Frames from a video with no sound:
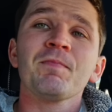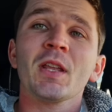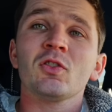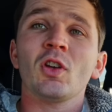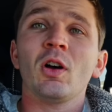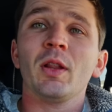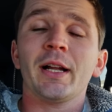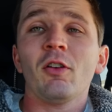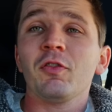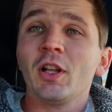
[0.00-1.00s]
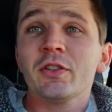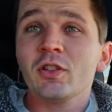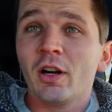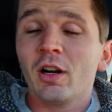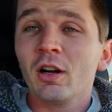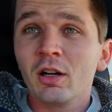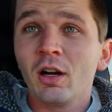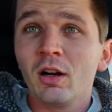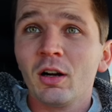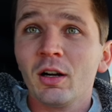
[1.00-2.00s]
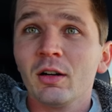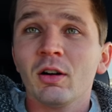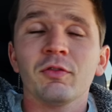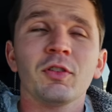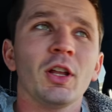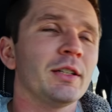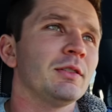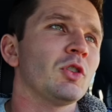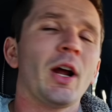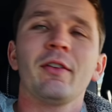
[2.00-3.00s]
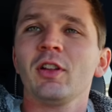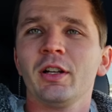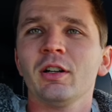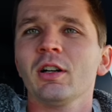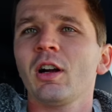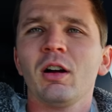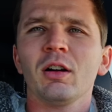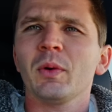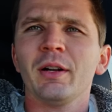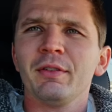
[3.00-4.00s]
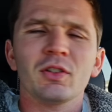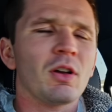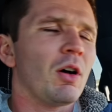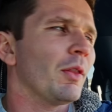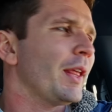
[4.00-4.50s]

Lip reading: So like I'll flood start her car or dry flood her car, or whatever it's called.